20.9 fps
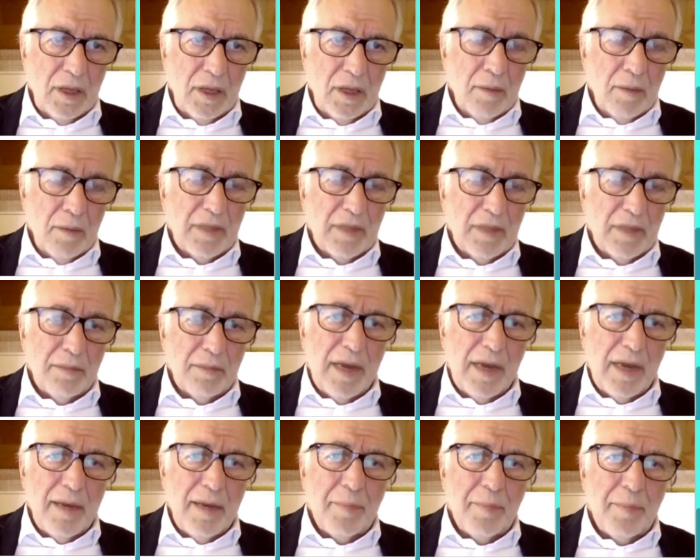But my
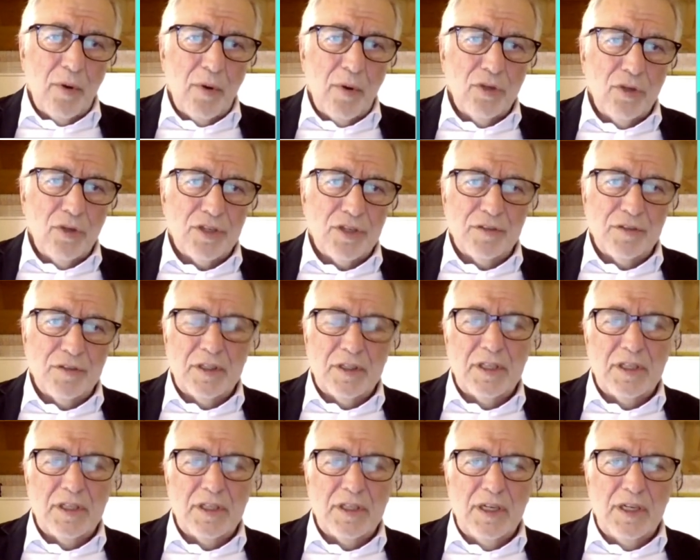approach,
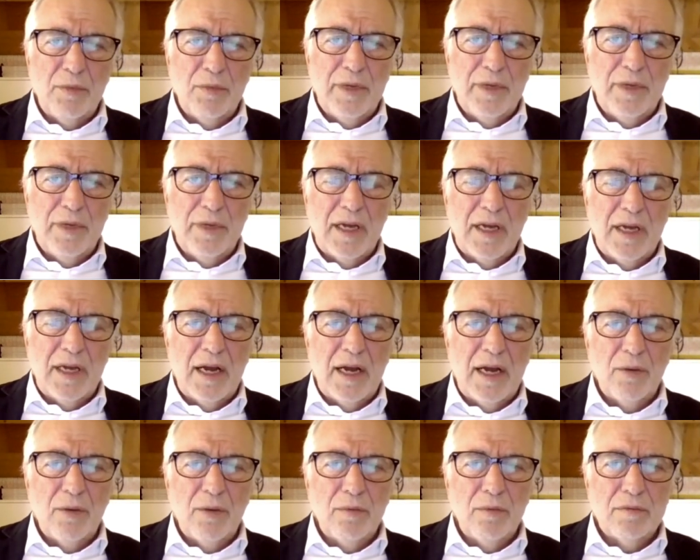till we
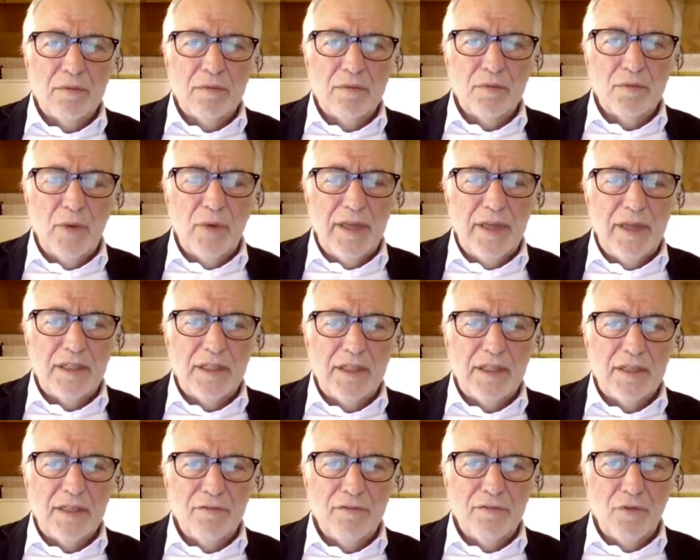are
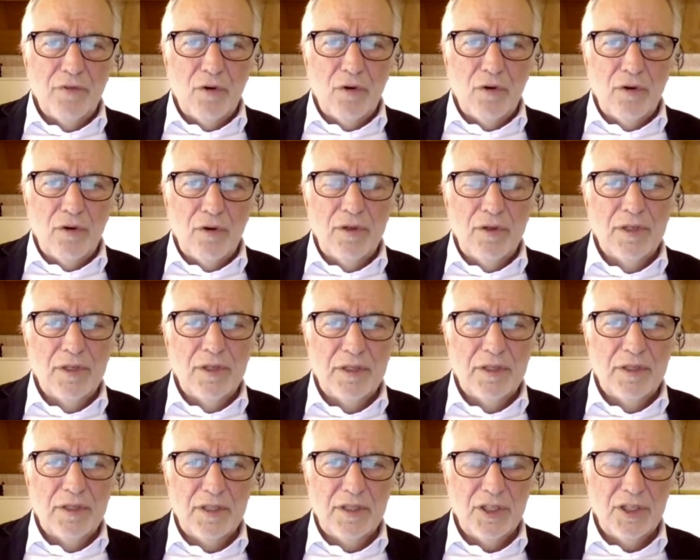waiting for
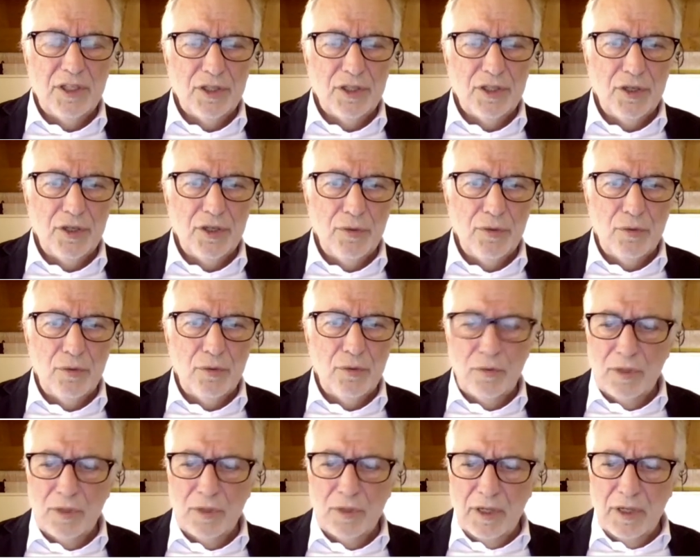this
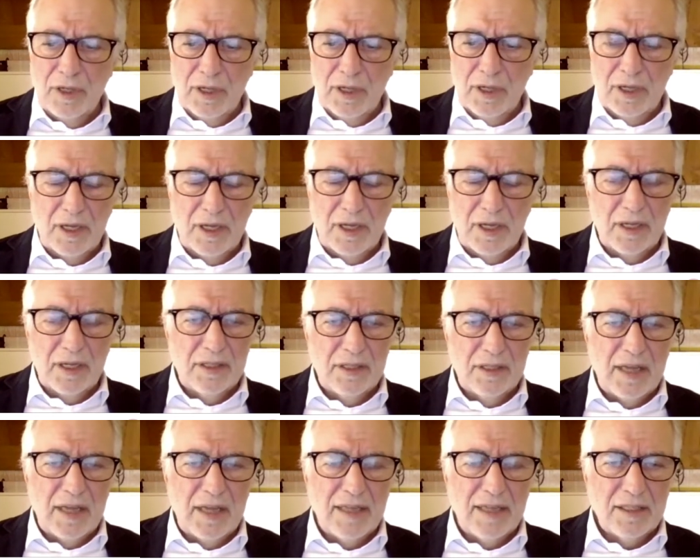new
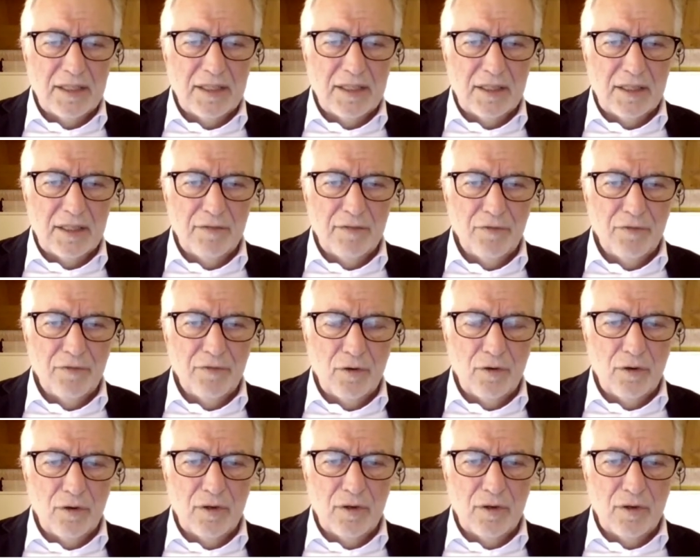test
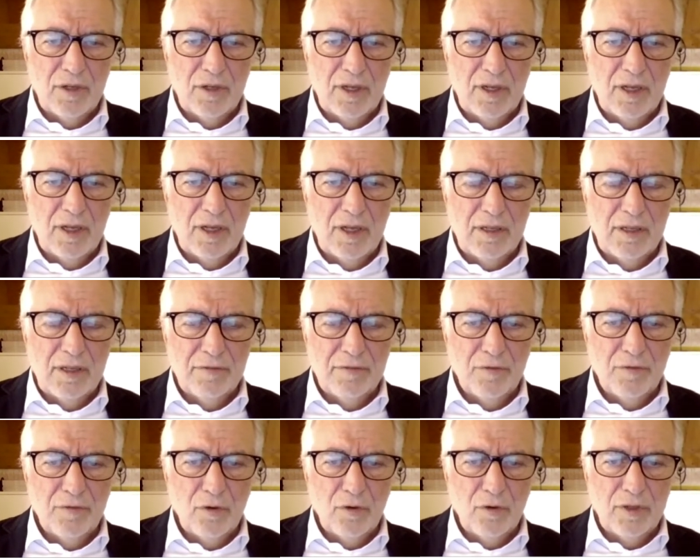
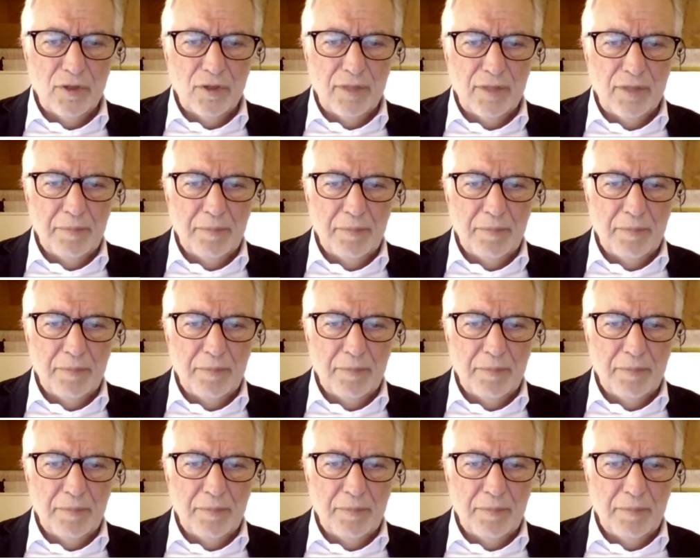for the